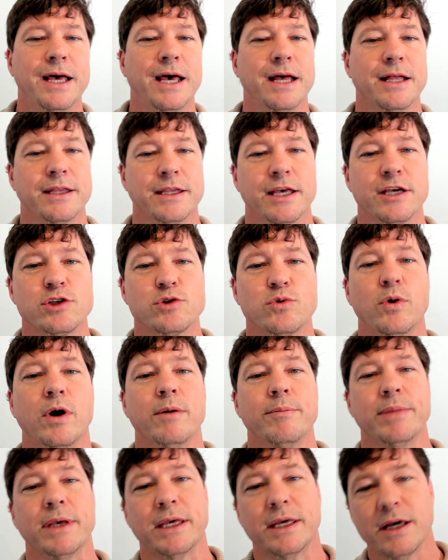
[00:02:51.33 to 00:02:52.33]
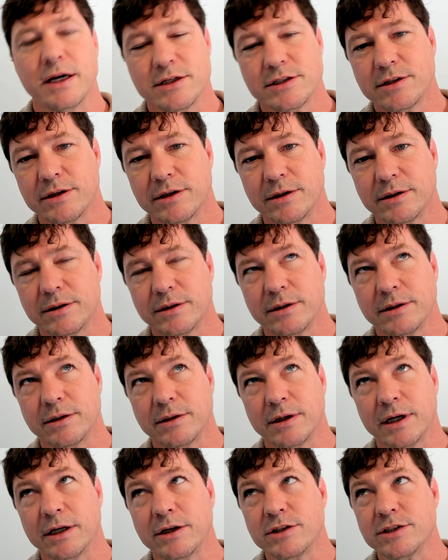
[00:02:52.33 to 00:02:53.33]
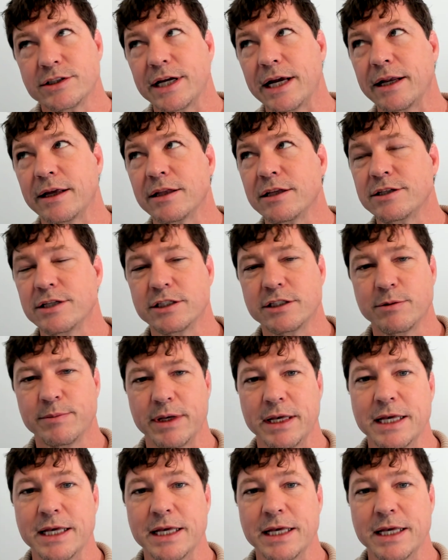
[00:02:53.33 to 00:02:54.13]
And guess what? Because their understanding of the system